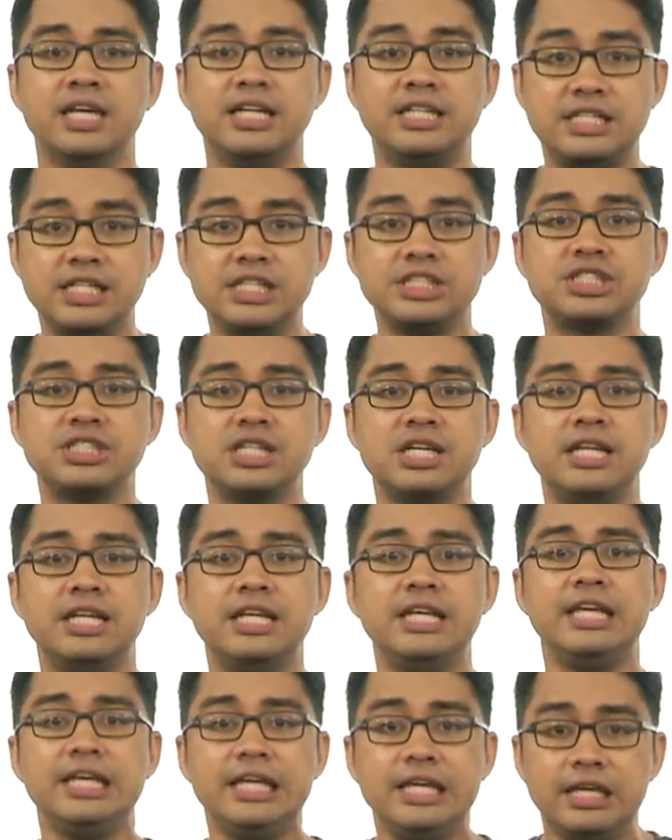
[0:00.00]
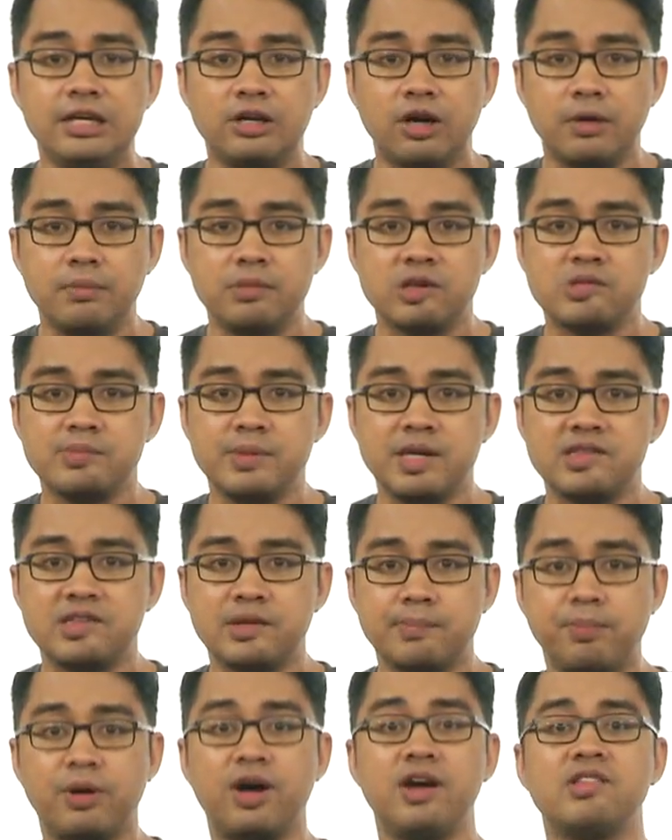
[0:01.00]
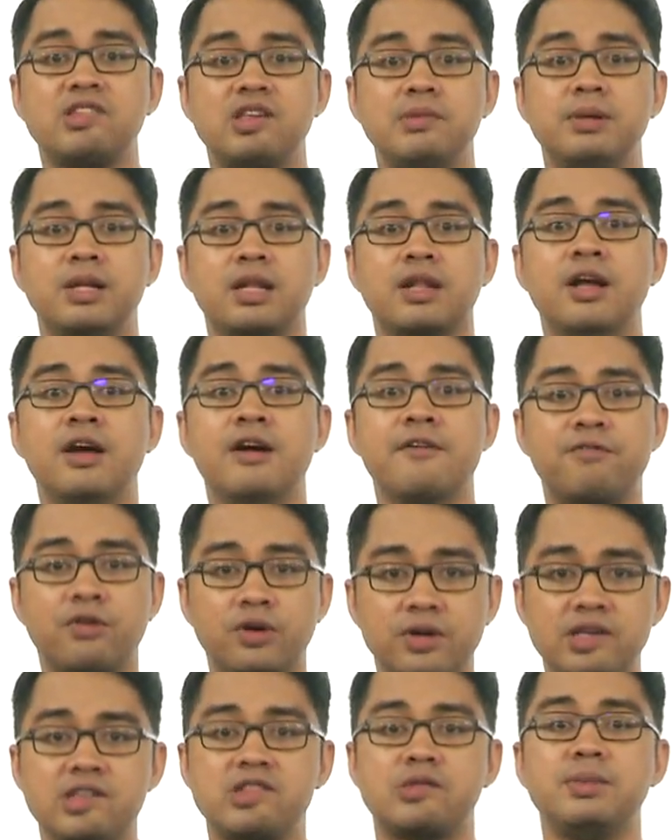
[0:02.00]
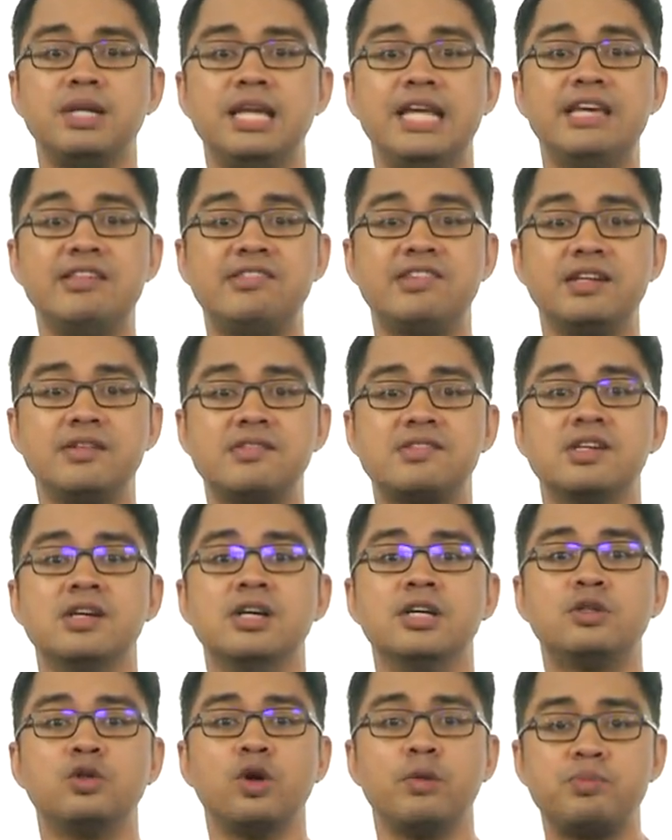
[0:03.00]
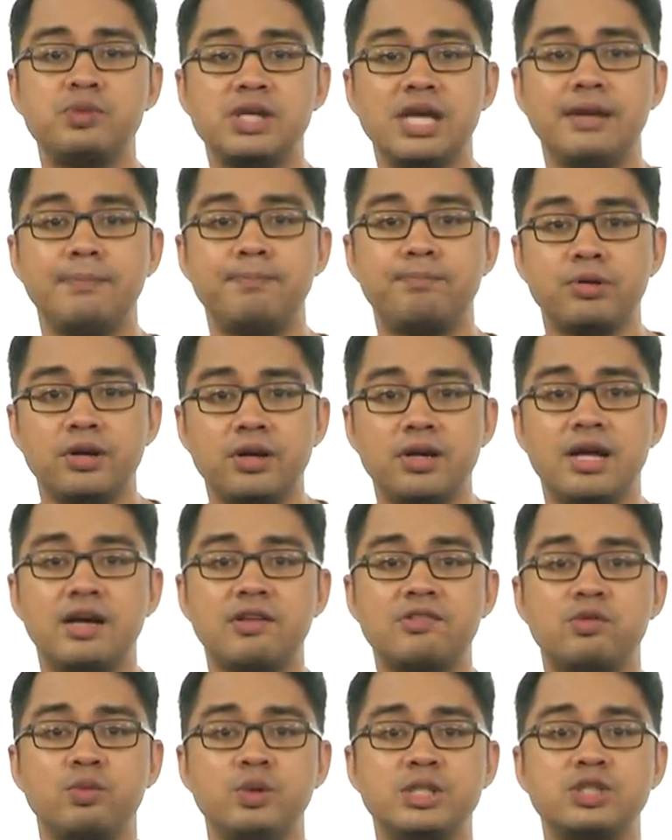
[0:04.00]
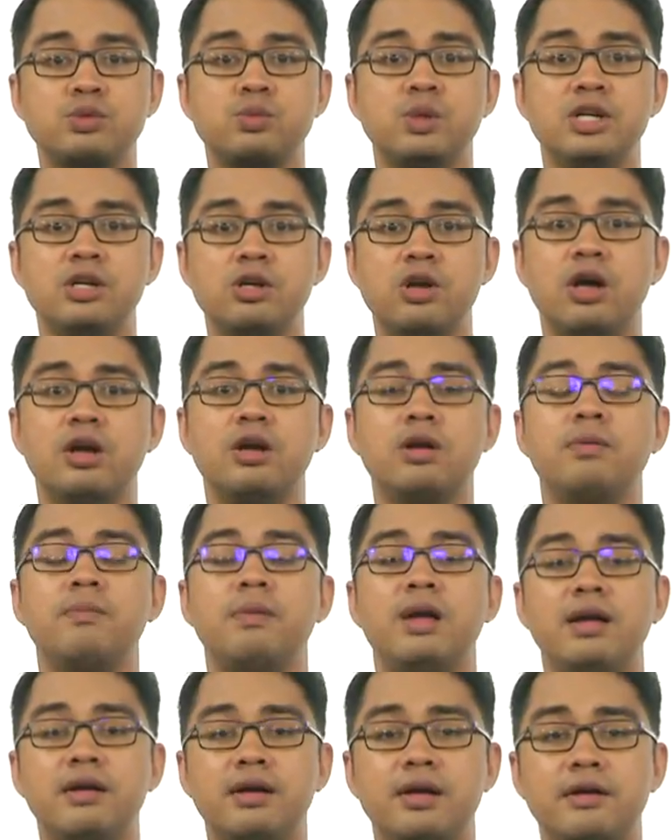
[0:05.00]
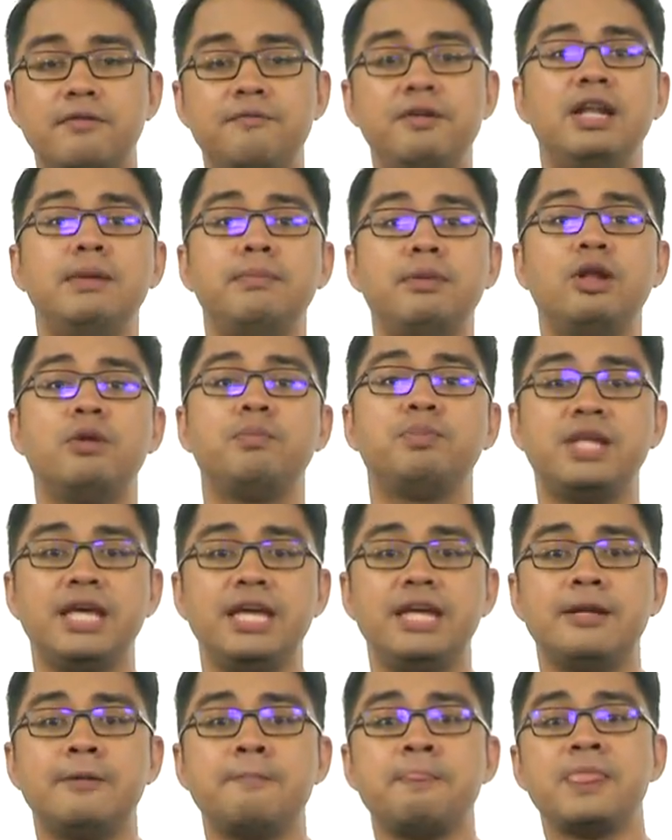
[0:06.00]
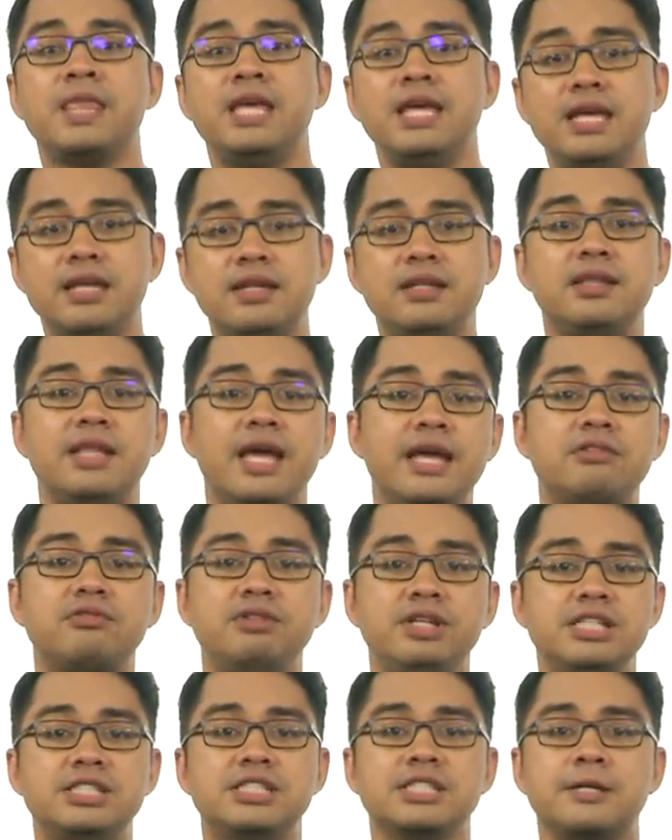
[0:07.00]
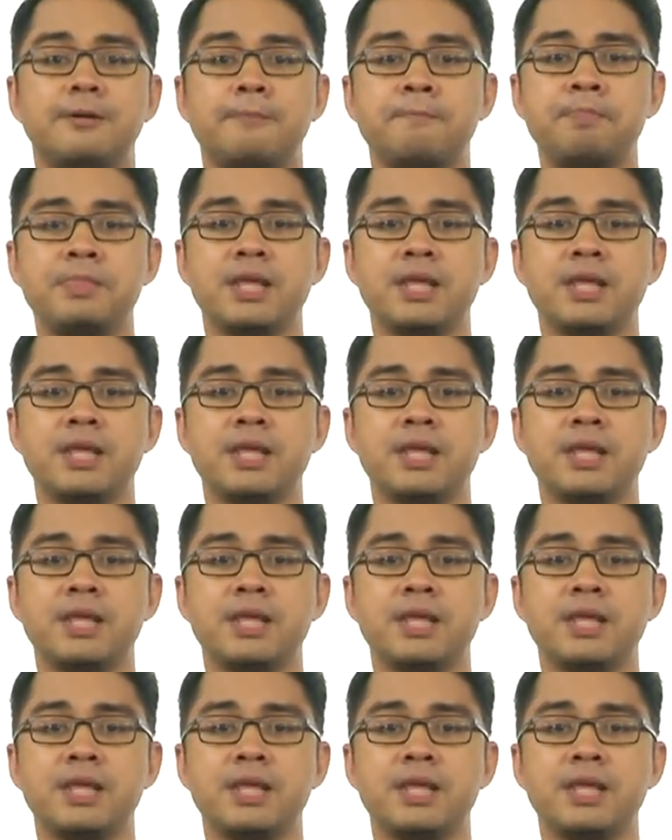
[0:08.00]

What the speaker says: Additionally, e-commerce makes it possible for East Malaysians to obtain products which were not available obtained in that region.